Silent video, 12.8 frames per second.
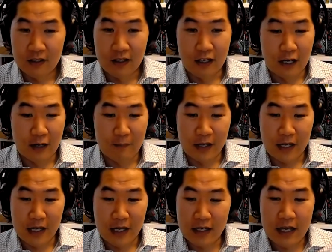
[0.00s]
and
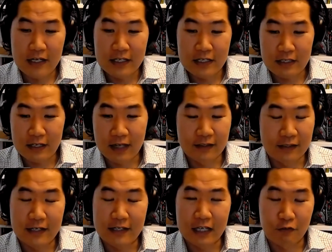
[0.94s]
any
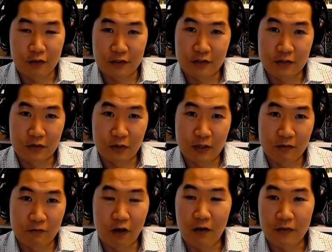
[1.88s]
effort to
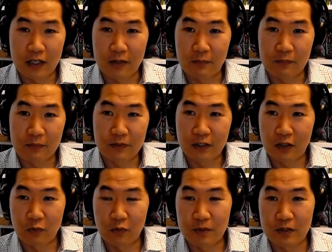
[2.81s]
involve them,
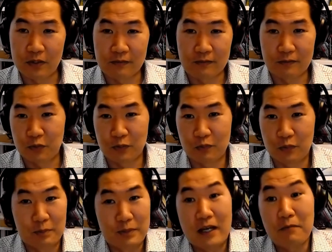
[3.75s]
would be
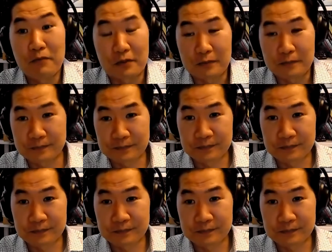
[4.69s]
helpful.